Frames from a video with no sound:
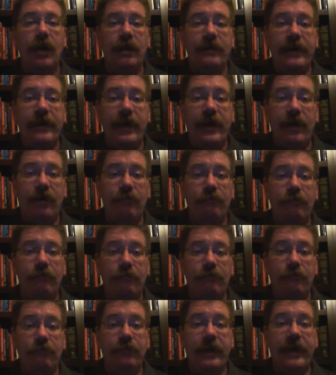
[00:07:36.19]
now
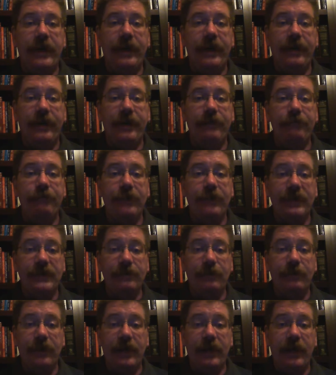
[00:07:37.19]
buy, like at
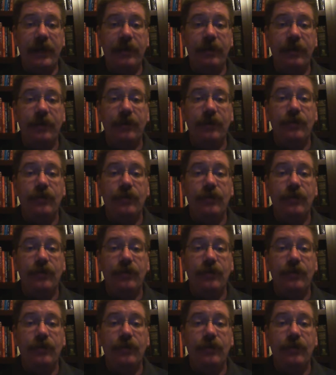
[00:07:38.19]
Best Buy